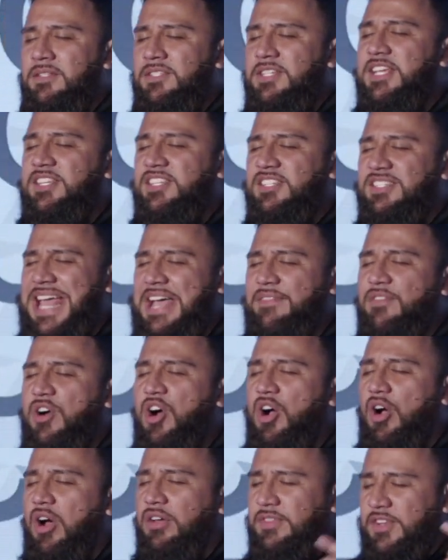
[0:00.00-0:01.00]
Teach us to have a
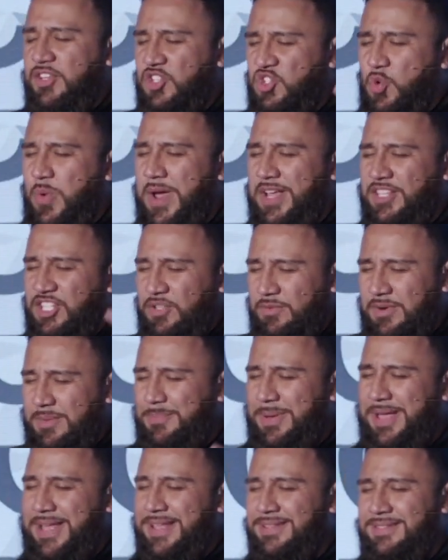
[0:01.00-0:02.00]
heart that is quick to
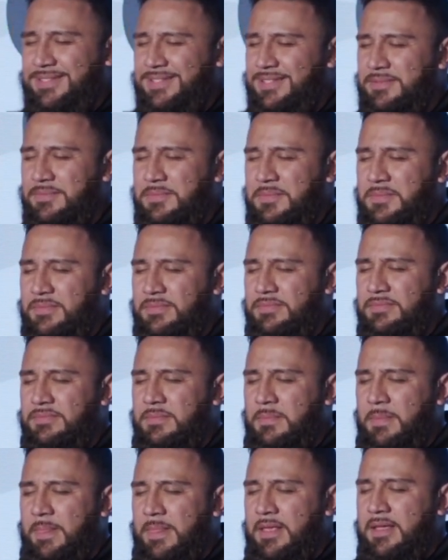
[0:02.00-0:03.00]
repent.
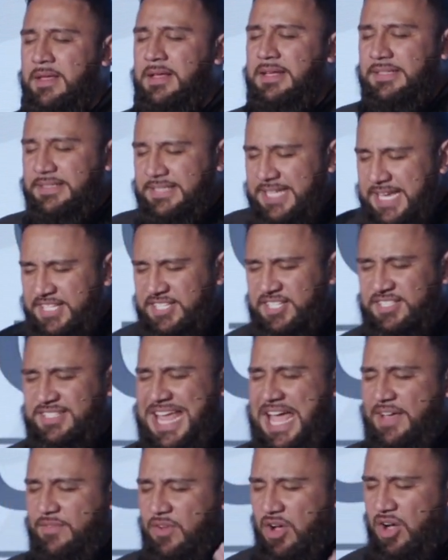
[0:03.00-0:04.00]
Teach us to have a